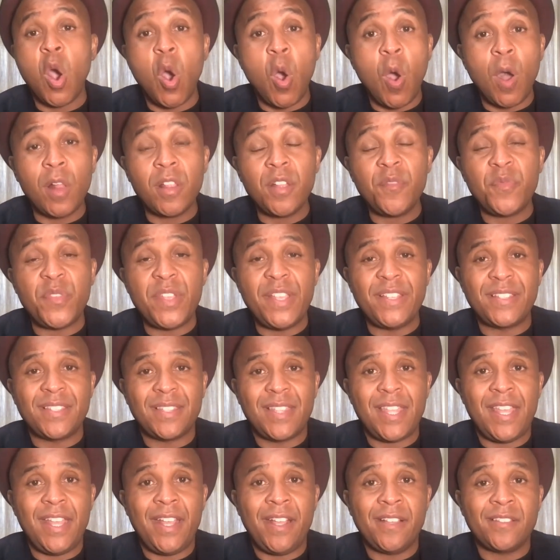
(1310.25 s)
All of
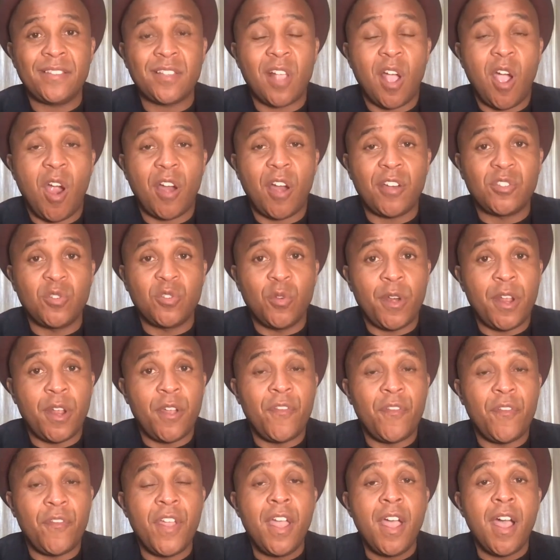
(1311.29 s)
these things are sort
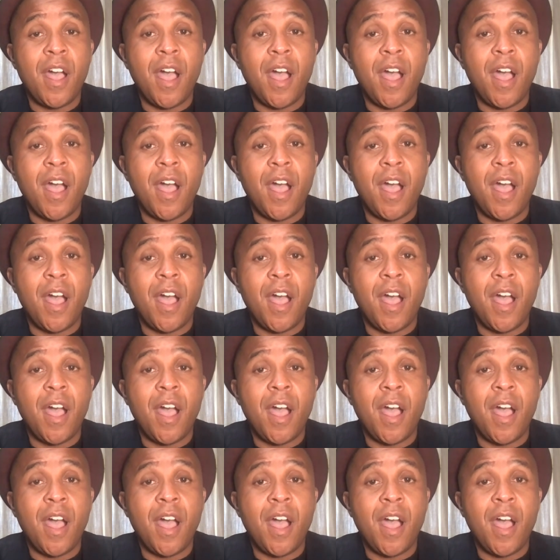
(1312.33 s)
of,